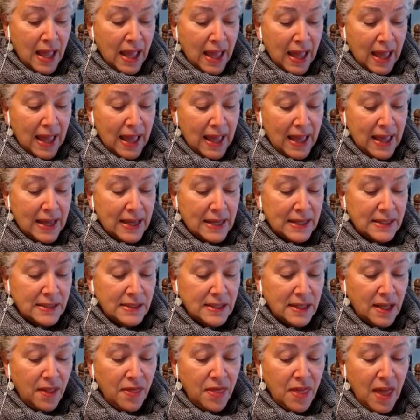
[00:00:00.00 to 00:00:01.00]
And
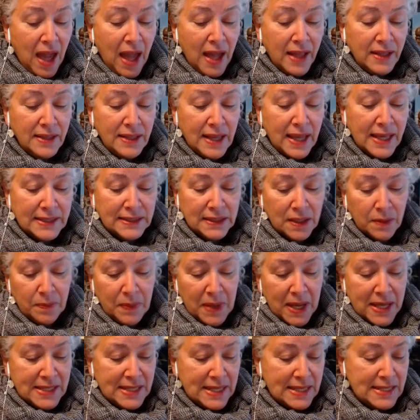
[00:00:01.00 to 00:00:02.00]
that takes up,
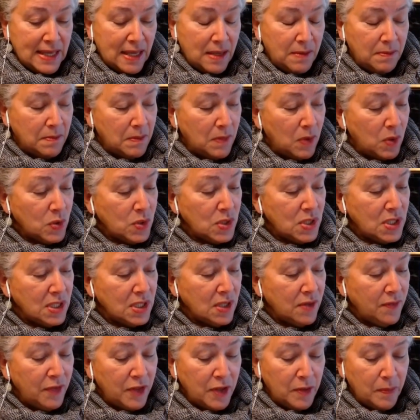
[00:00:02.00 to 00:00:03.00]
as I say, most
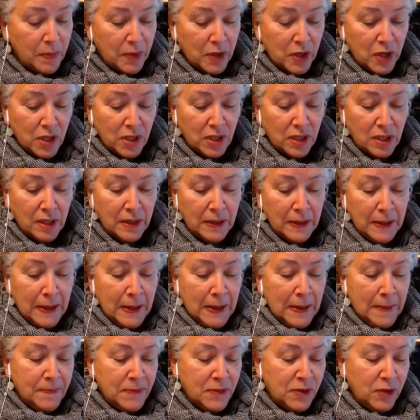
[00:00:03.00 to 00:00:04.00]
of the book.
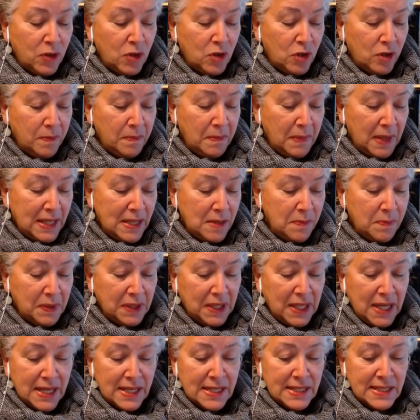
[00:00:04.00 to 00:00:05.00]
So there are many
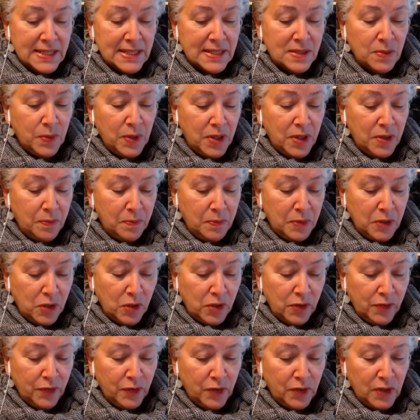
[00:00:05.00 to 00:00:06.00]
plants with
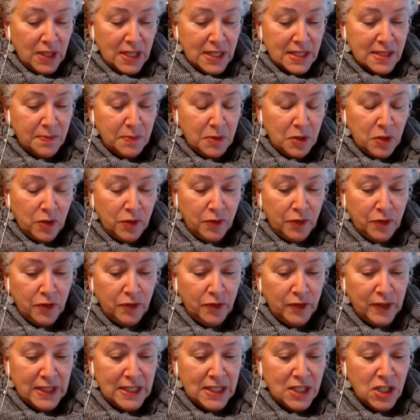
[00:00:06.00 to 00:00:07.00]
these beautiful
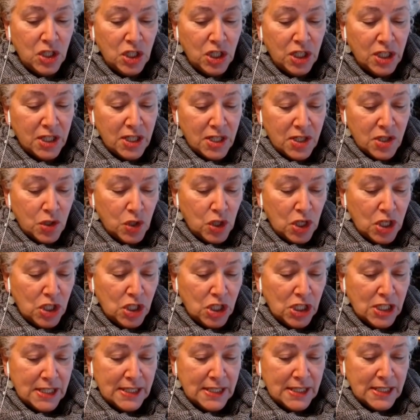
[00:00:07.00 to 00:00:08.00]
vintage
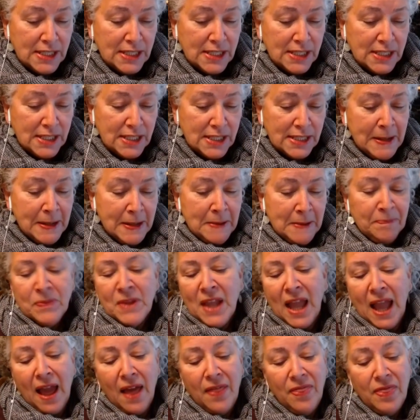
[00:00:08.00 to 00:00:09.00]
illustrations.
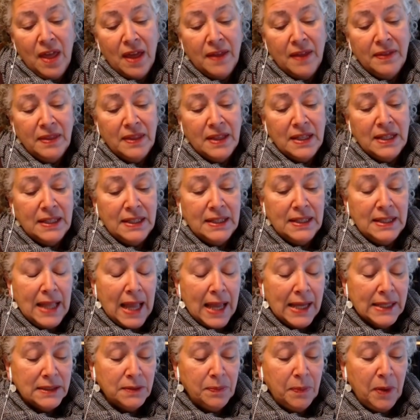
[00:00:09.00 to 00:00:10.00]
And then the
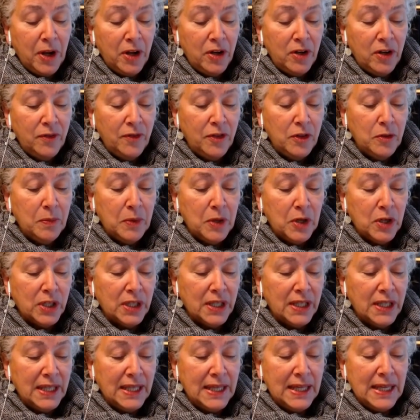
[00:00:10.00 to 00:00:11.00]
next part of the
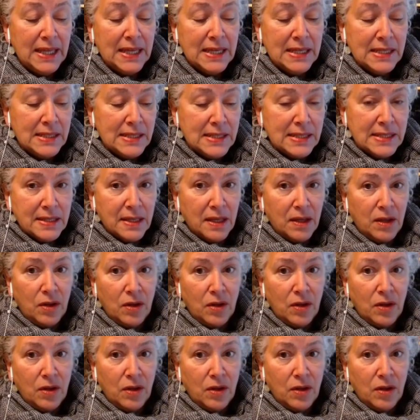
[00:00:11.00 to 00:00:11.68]
book is